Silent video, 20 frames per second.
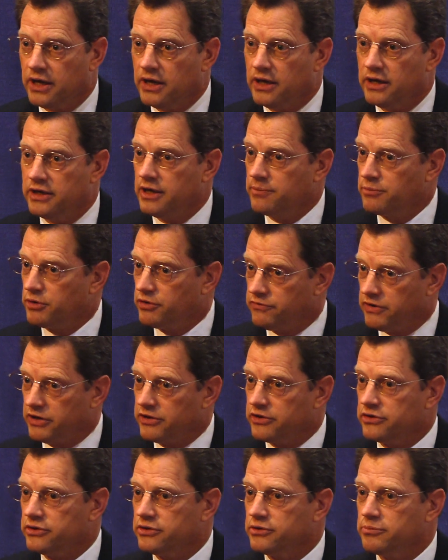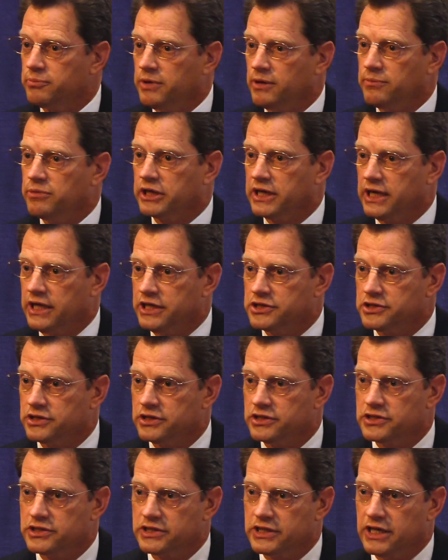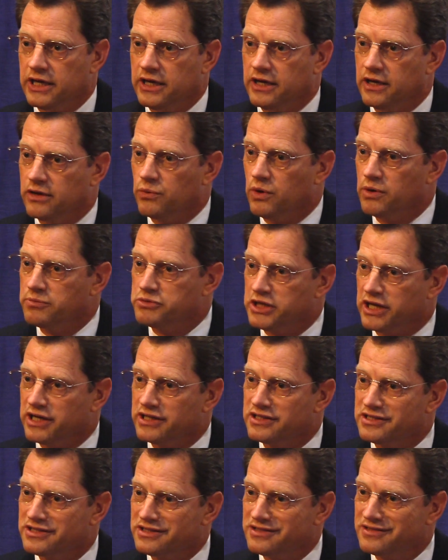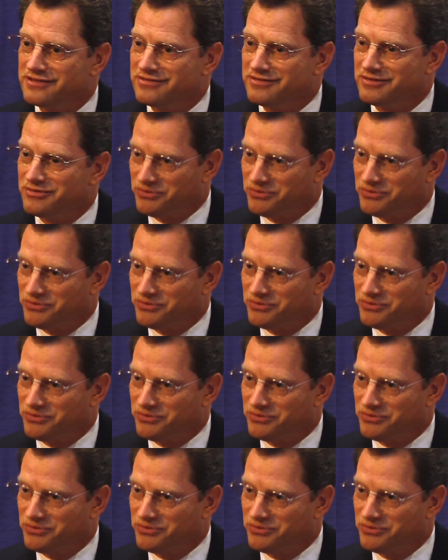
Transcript: a number of other publications and websites.